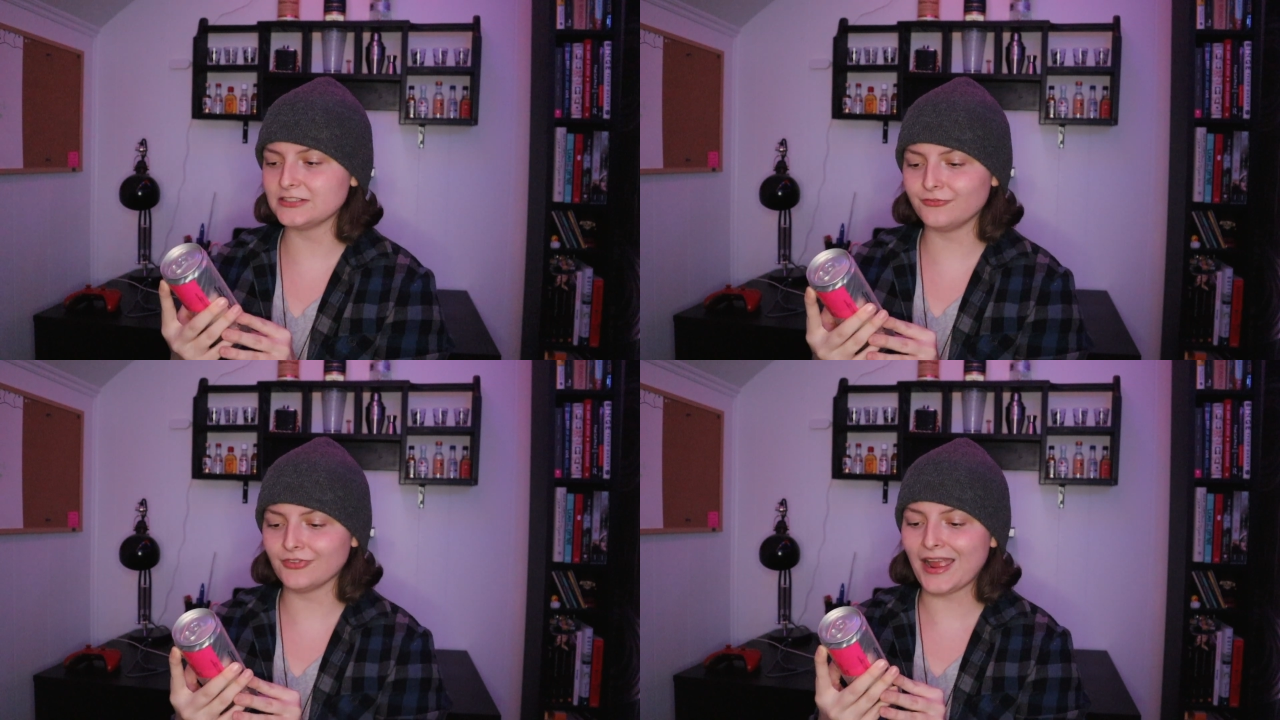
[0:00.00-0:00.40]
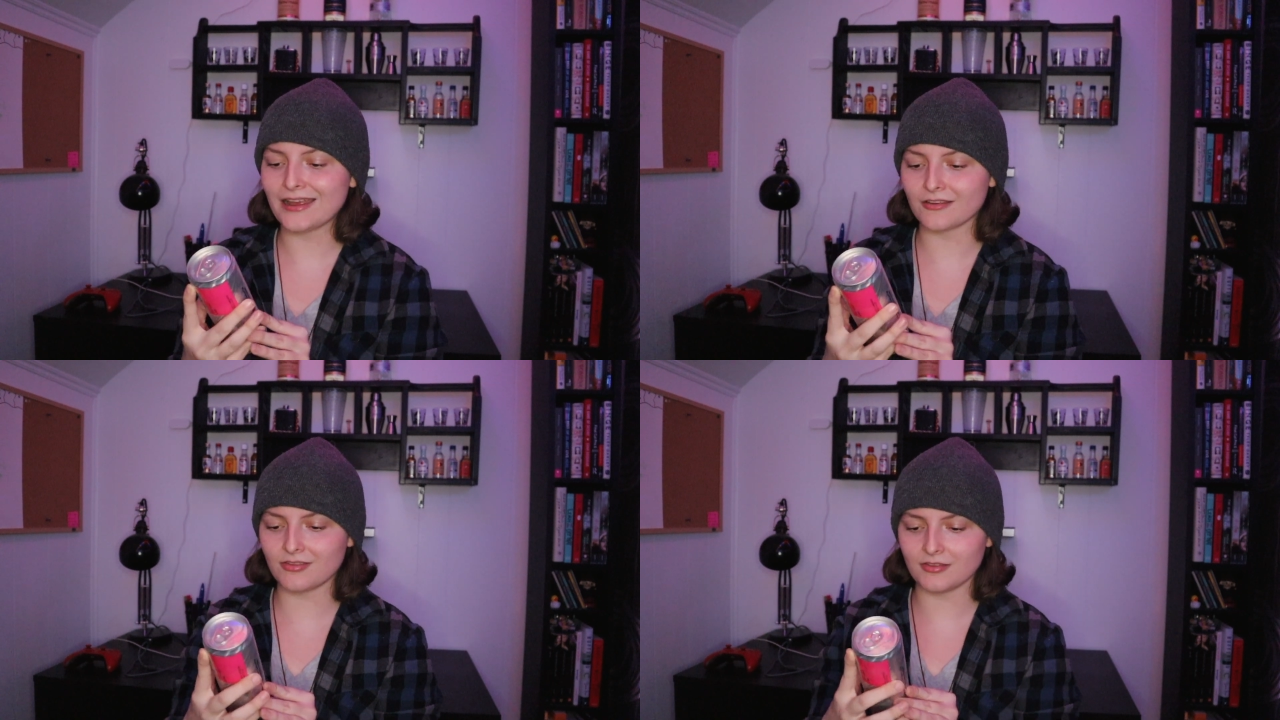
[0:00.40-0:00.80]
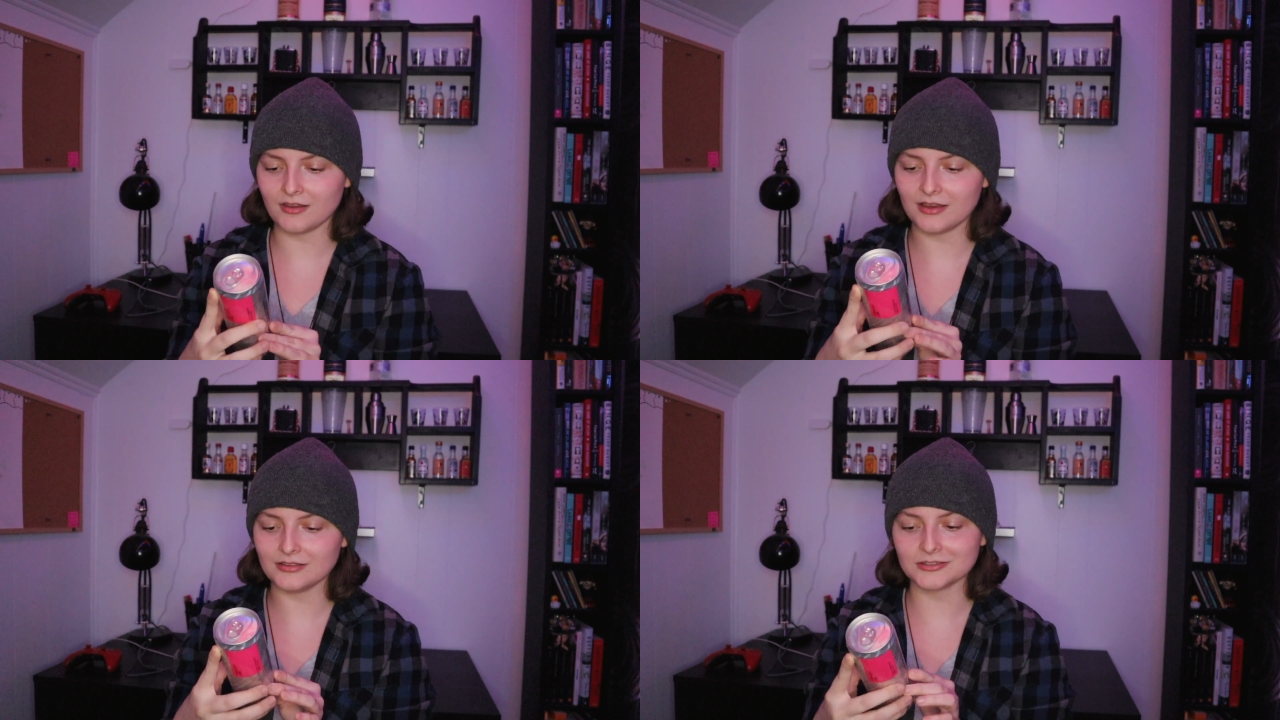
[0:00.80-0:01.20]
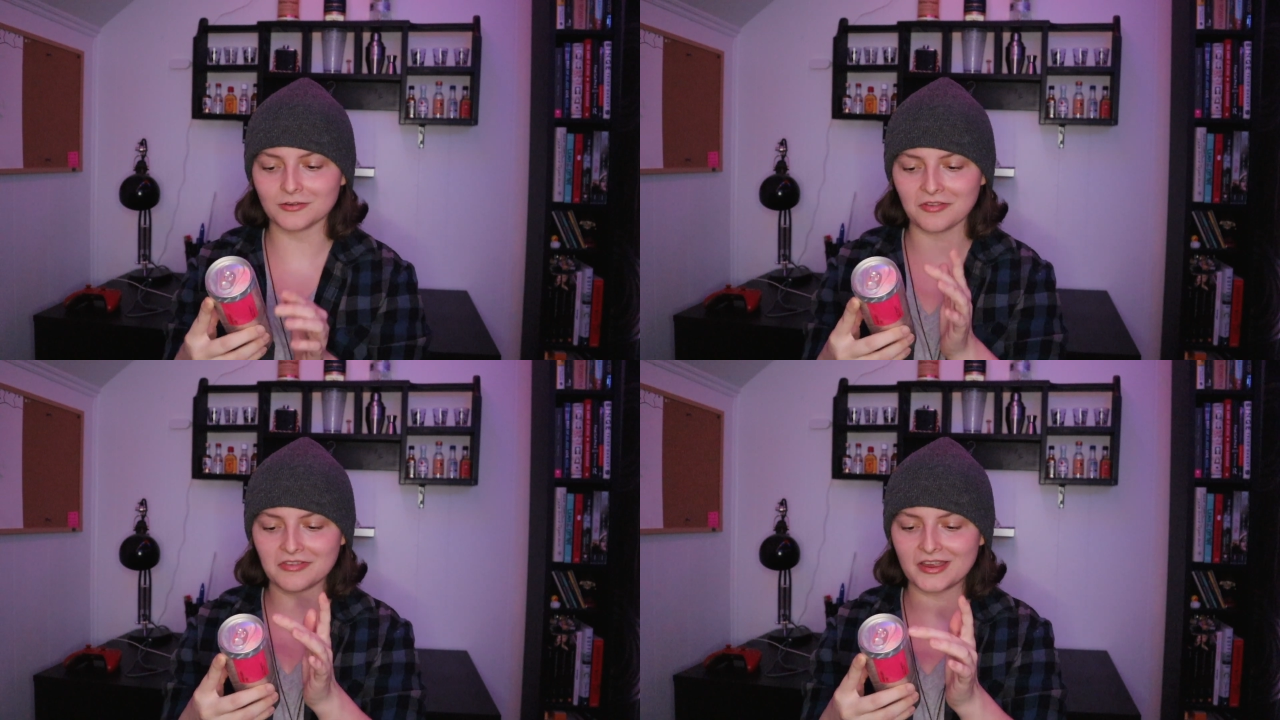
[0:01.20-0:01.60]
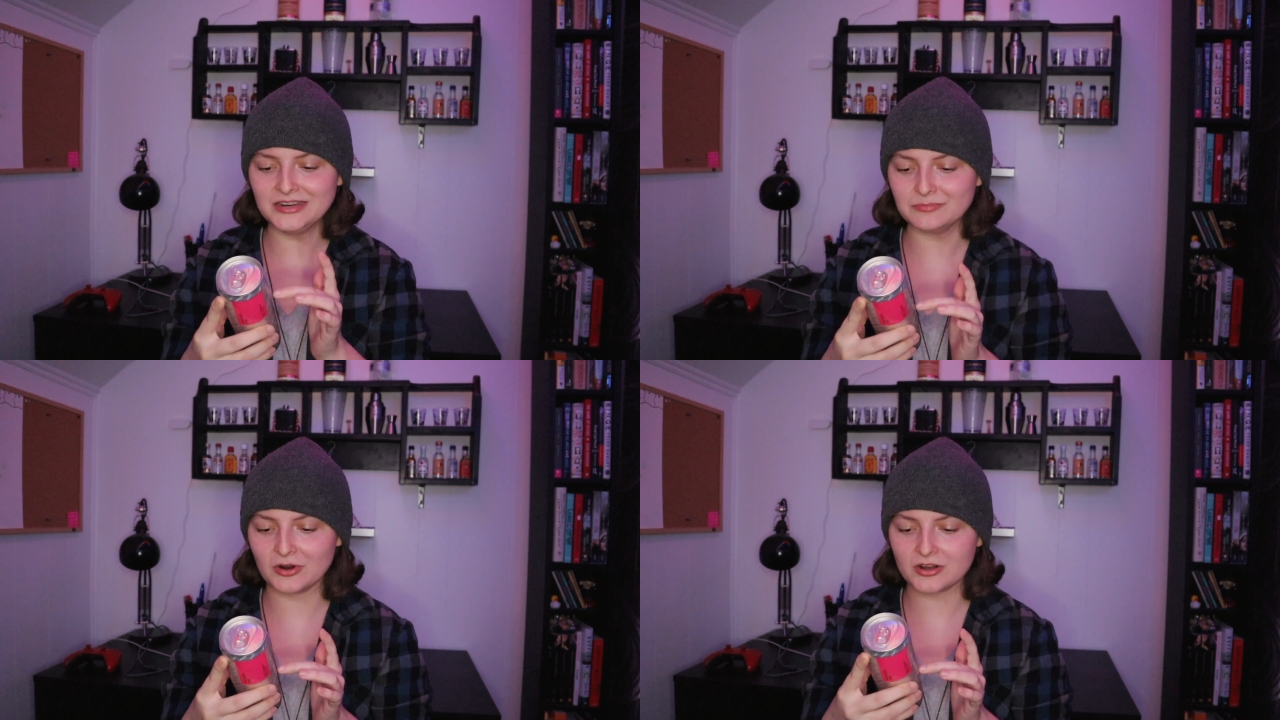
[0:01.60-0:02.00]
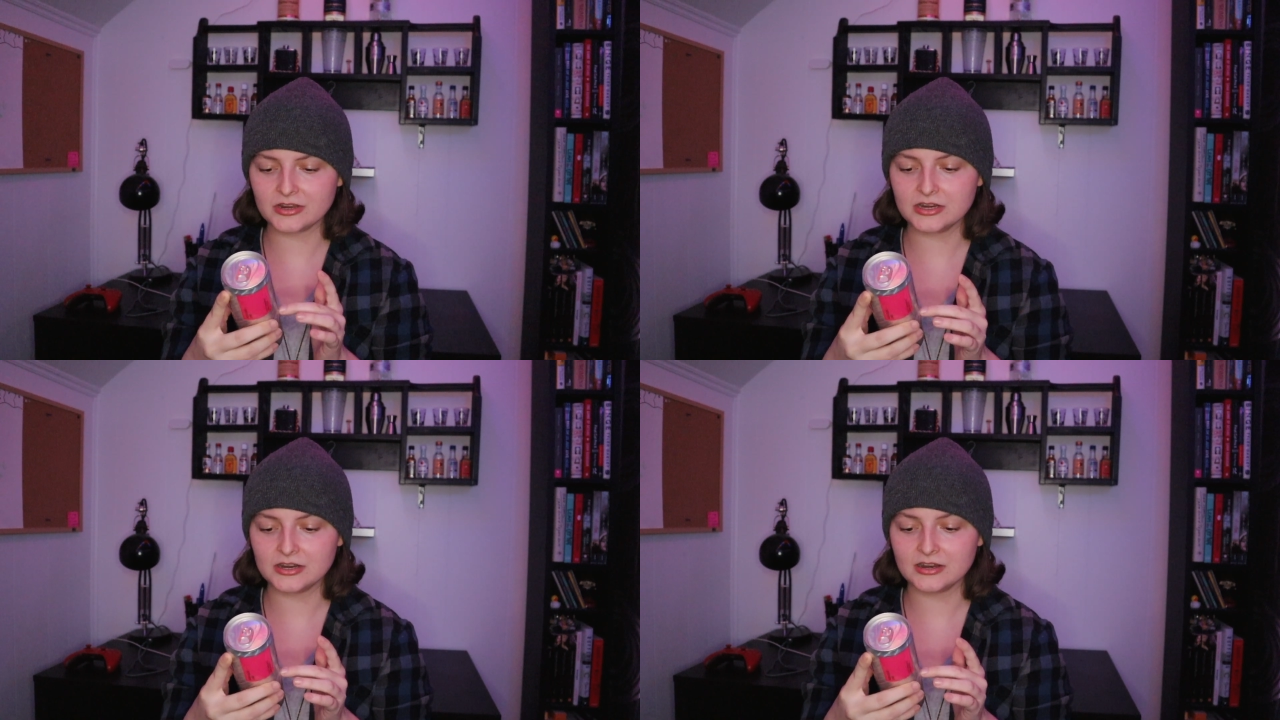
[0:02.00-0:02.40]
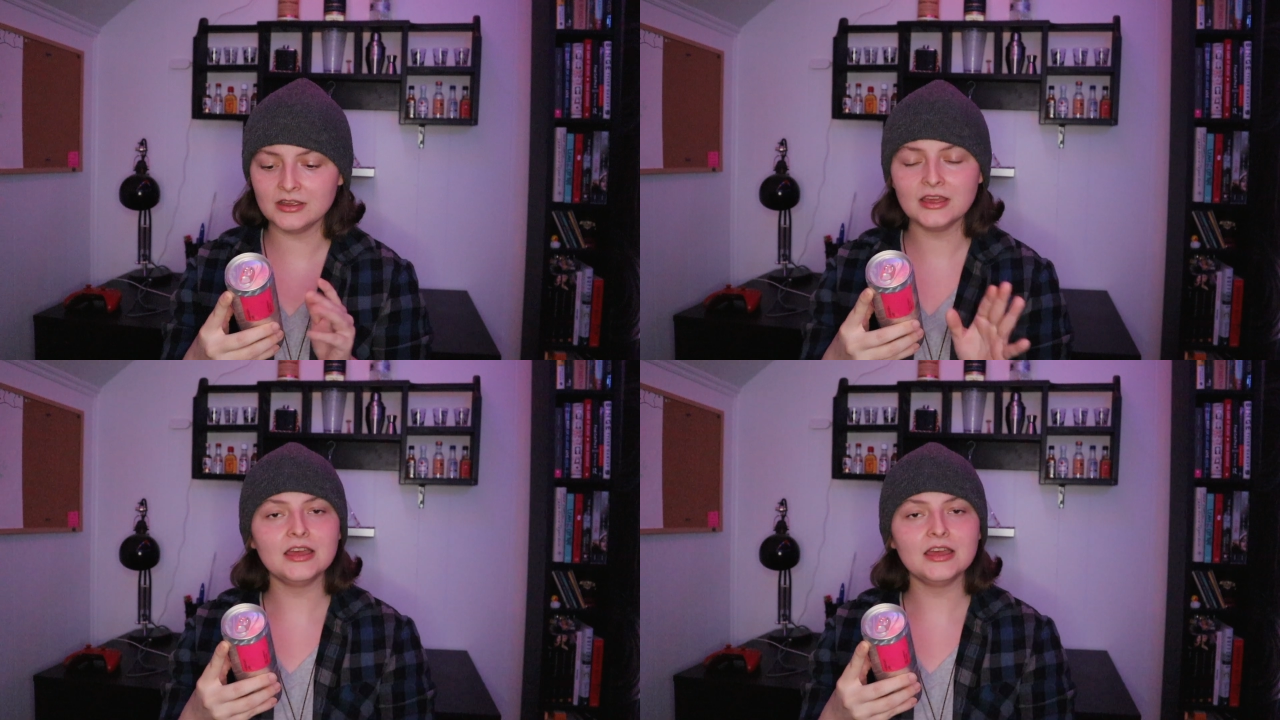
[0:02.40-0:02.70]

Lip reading: facts little sidebar here.